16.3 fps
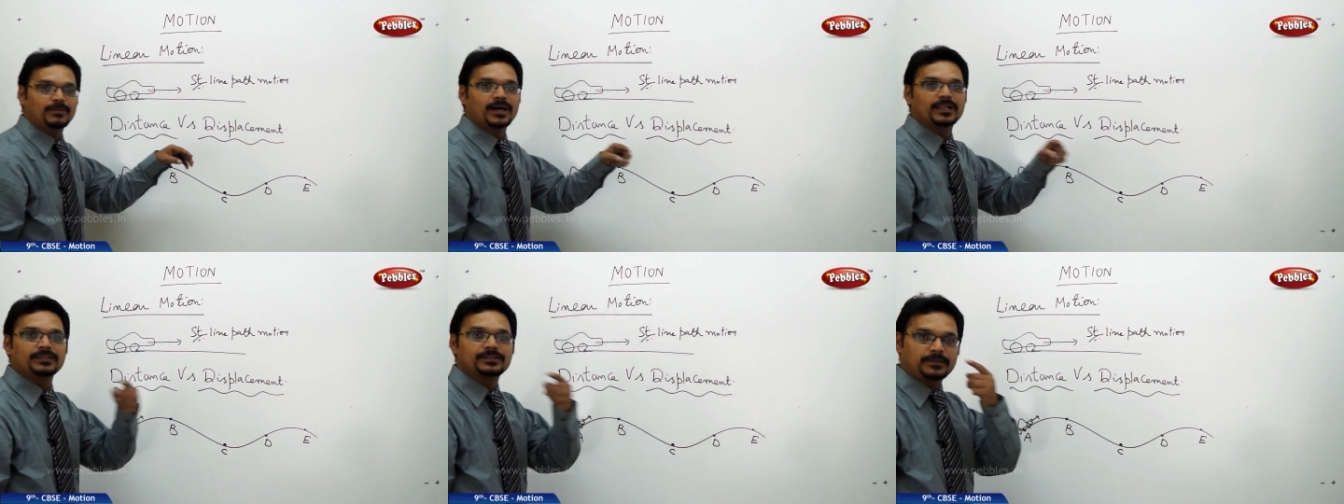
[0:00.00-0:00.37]

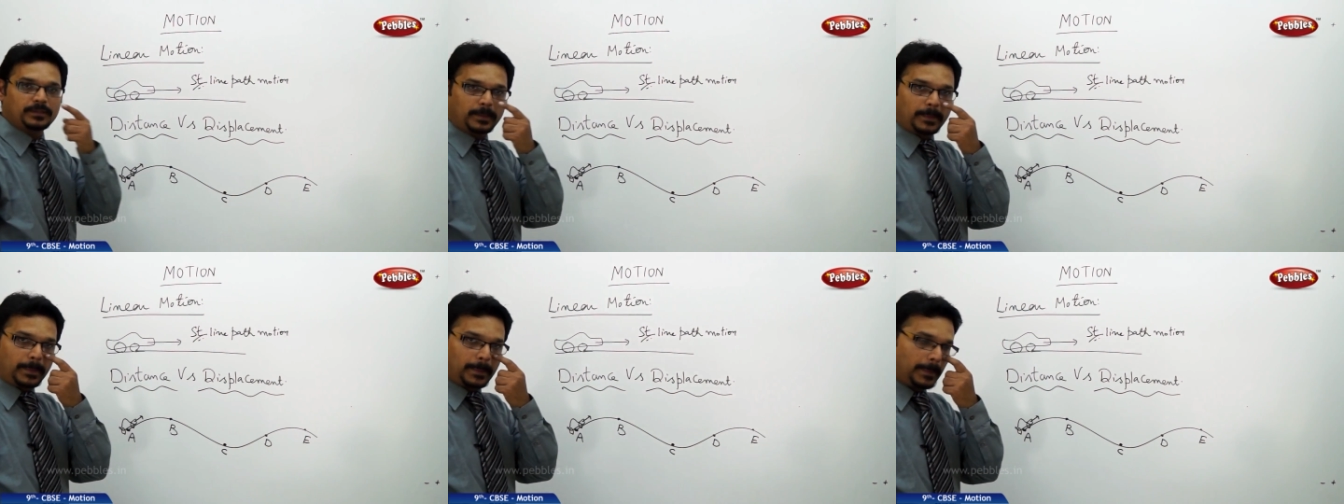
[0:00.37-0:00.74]
path.
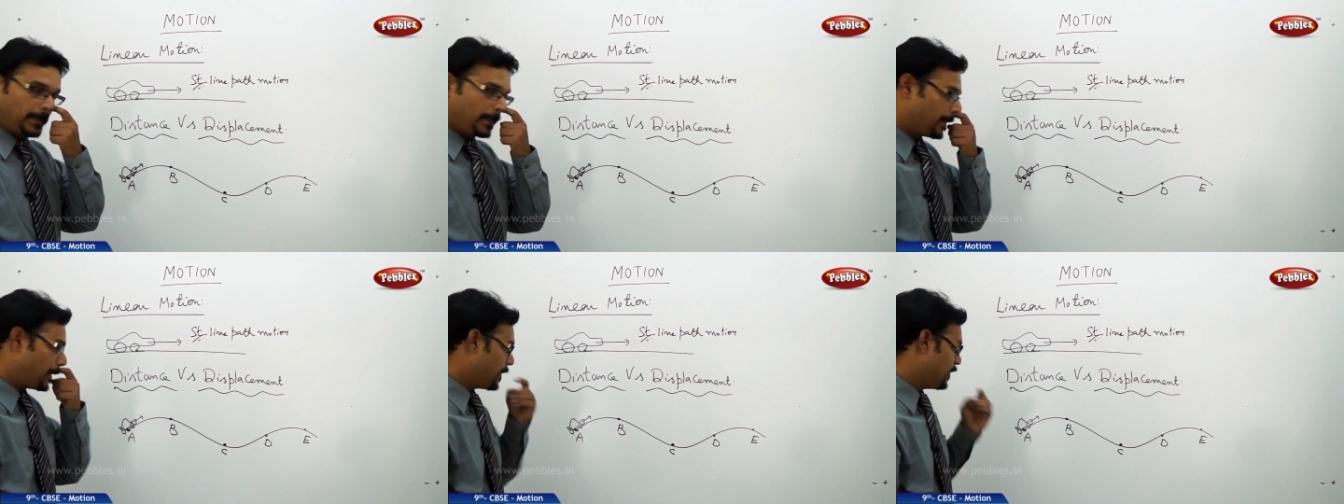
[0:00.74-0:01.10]

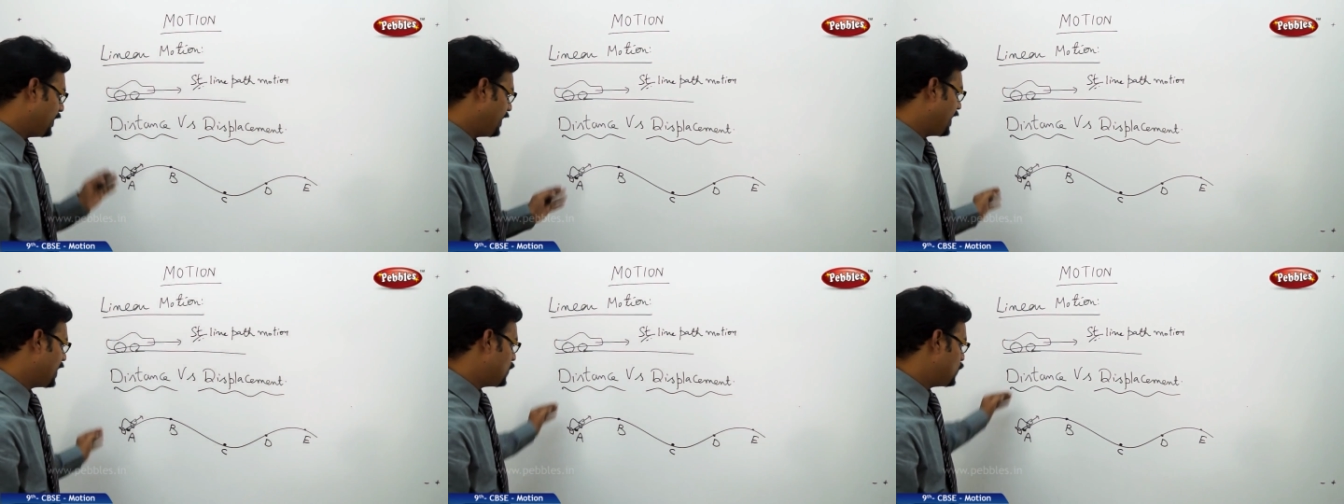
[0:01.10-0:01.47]

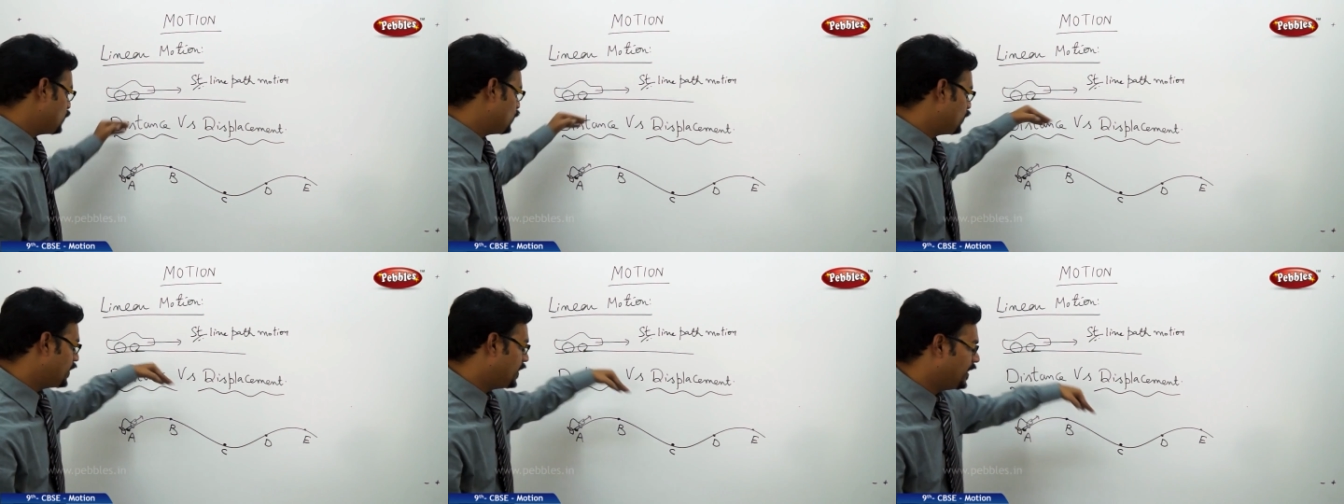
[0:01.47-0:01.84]
A
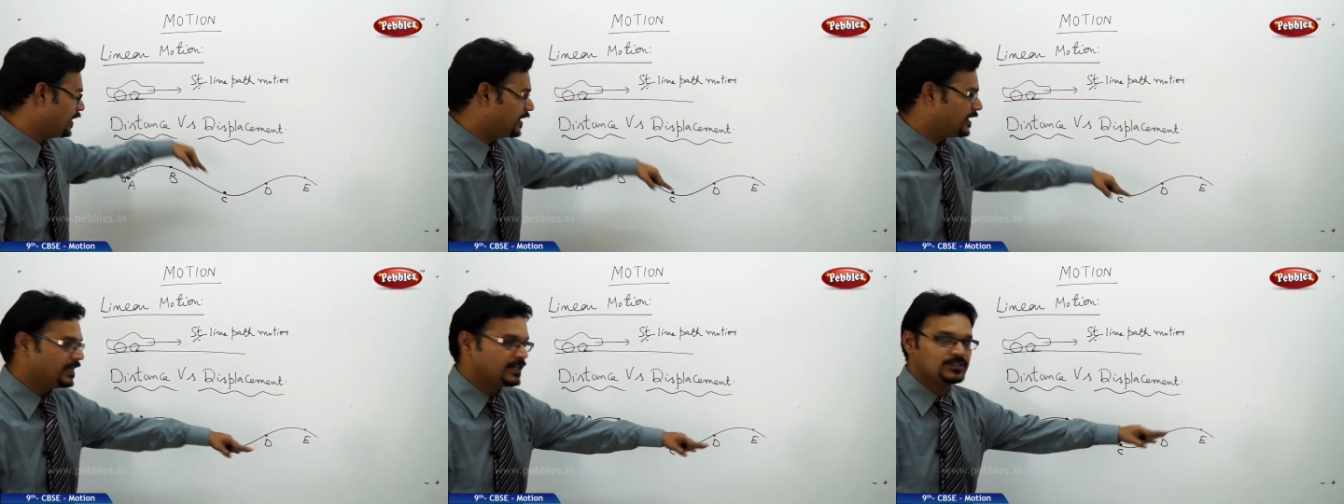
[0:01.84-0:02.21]
to
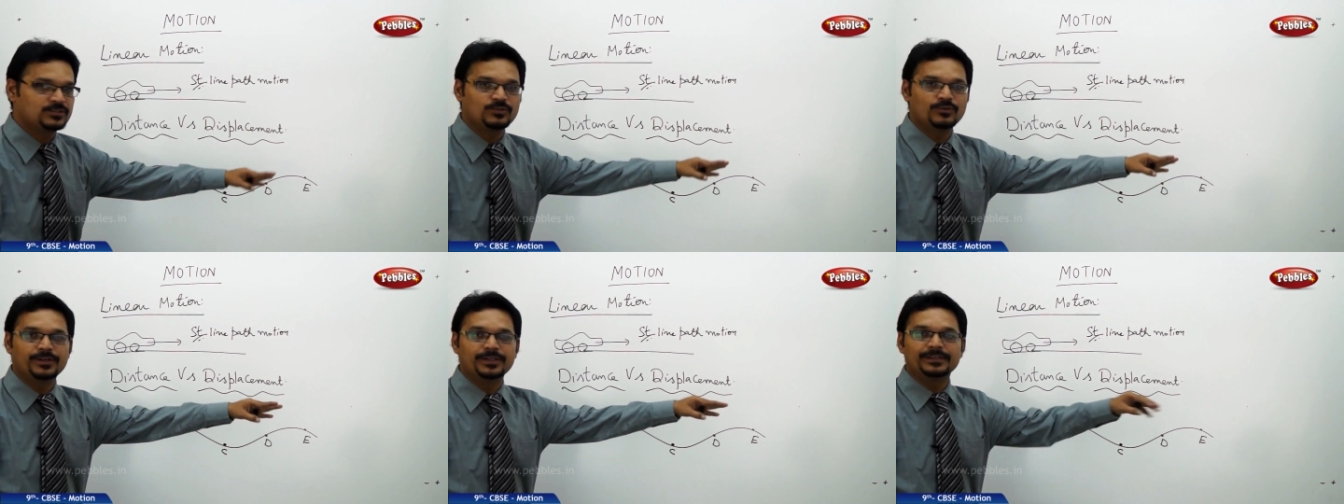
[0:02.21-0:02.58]
E, it's
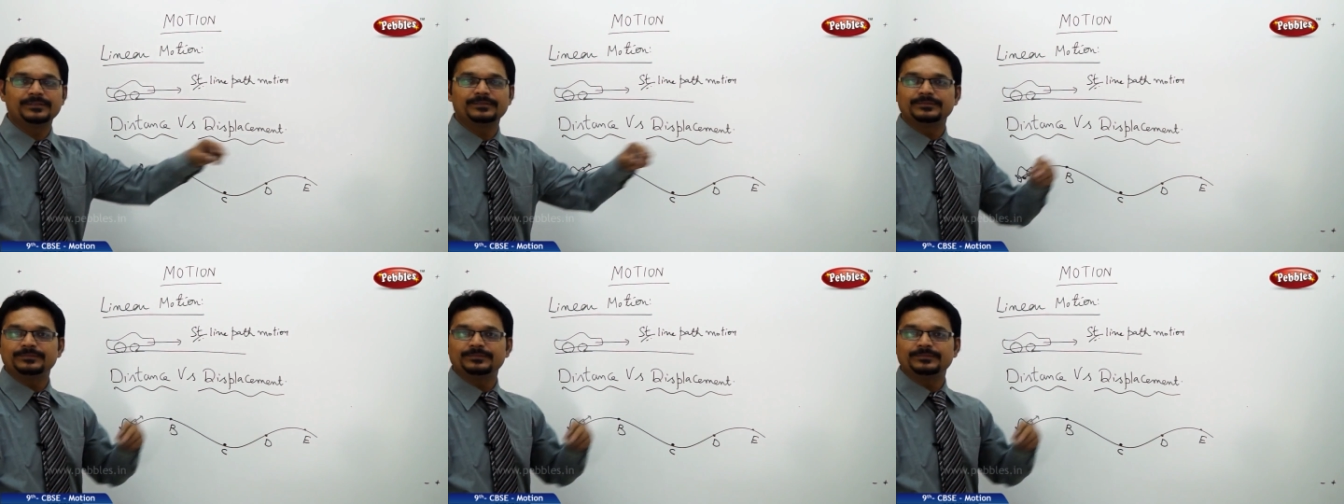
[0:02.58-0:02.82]
going.